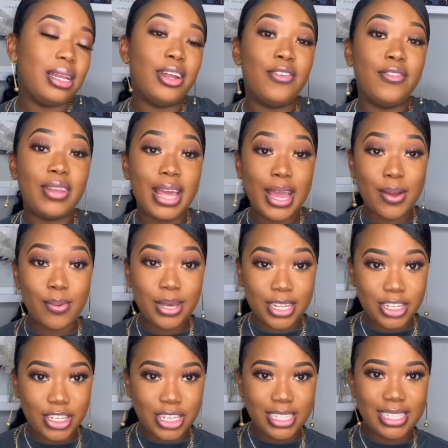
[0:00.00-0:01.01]
love
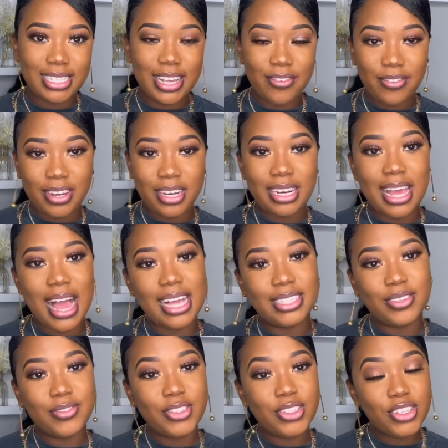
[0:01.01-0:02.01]
language is definitely
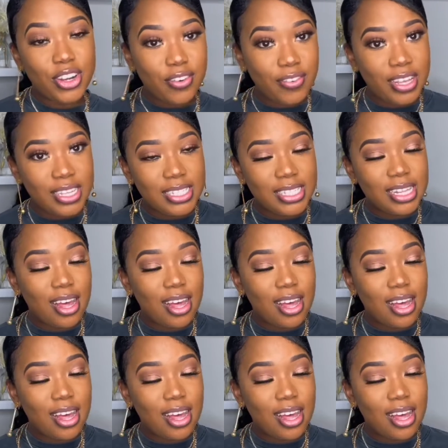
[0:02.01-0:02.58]
acts of service.